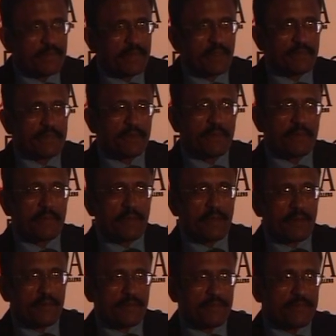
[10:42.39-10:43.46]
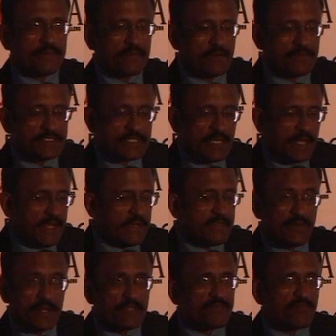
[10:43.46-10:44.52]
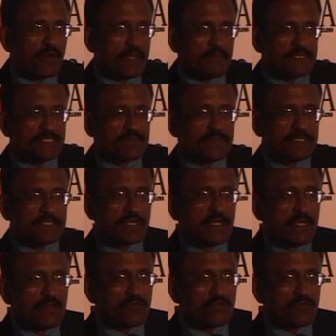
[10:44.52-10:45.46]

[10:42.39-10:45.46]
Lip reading: the service antivirus for MSPs.